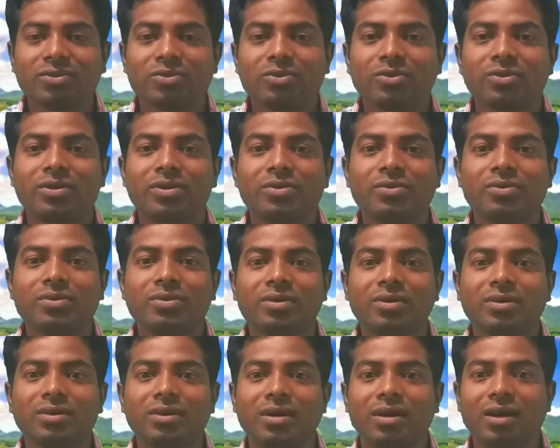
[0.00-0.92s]
So
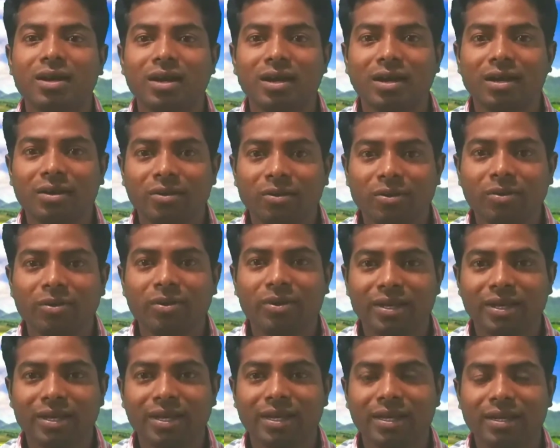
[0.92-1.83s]
you know
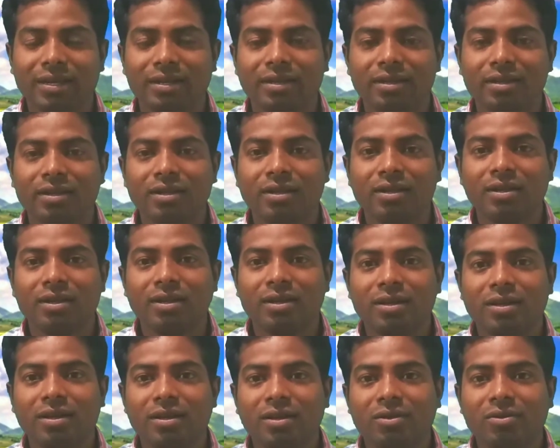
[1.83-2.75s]
here,
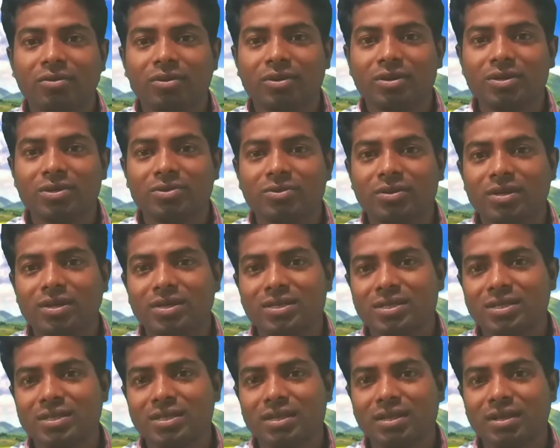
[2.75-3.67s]
okay,
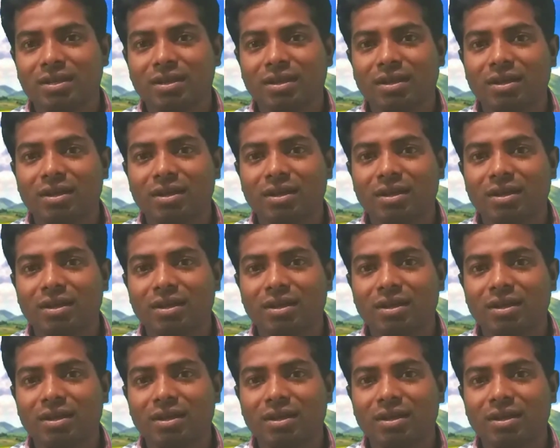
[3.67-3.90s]
students.